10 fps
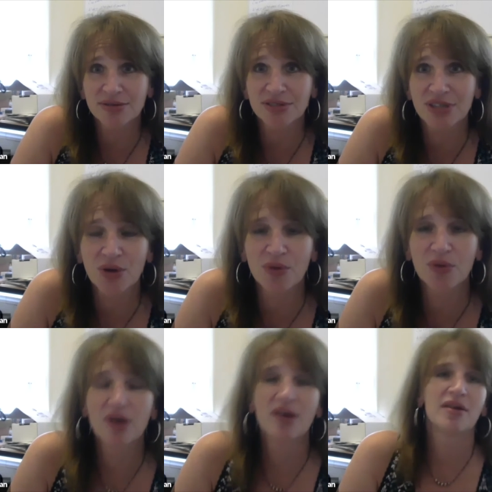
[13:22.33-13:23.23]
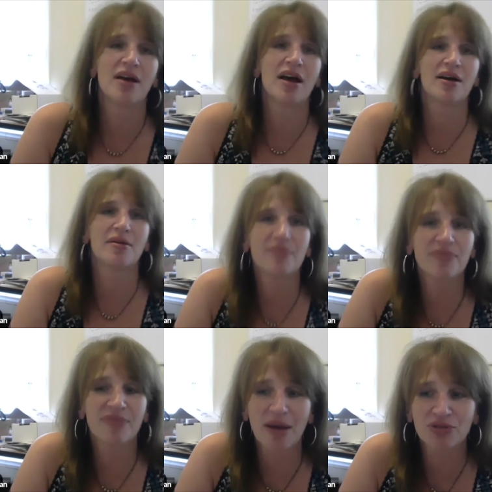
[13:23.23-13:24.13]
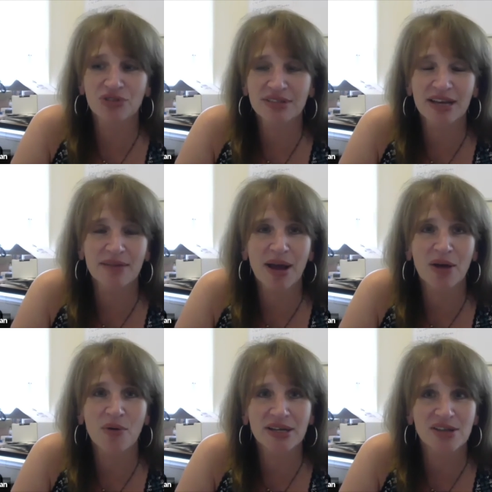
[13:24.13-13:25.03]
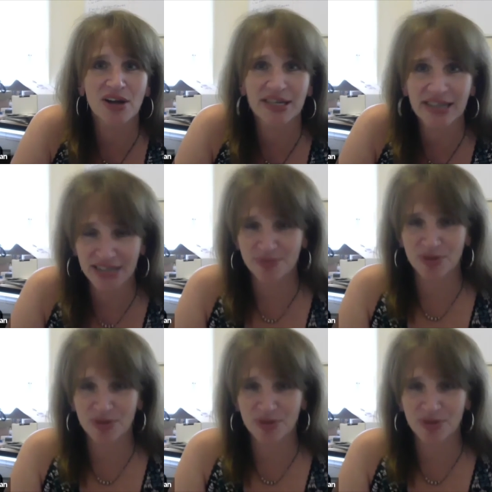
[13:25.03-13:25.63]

So that was just like my quick song and dance.